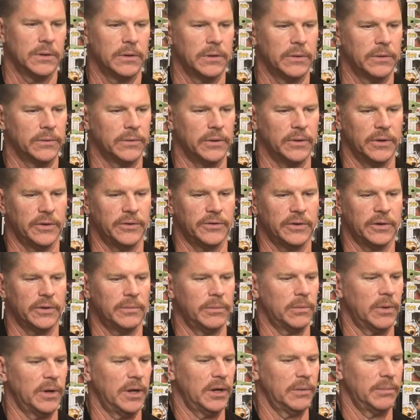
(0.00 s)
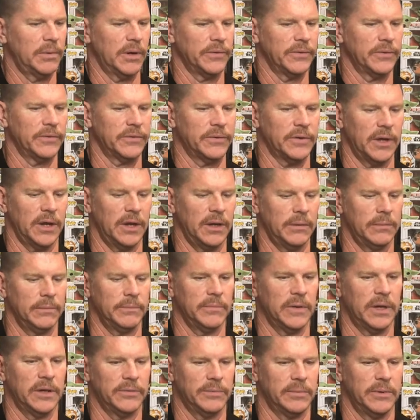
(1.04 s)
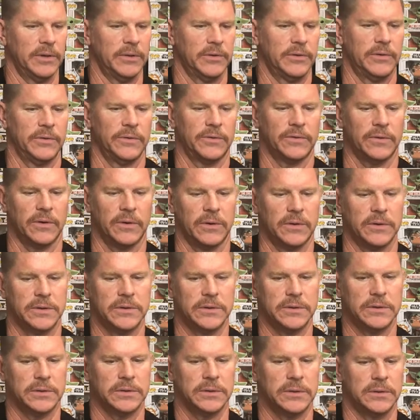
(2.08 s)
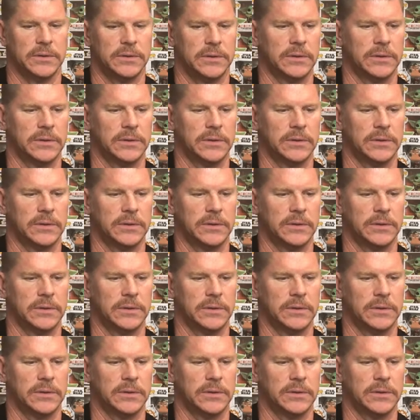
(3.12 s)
So they should weigh about the same as being two sodas.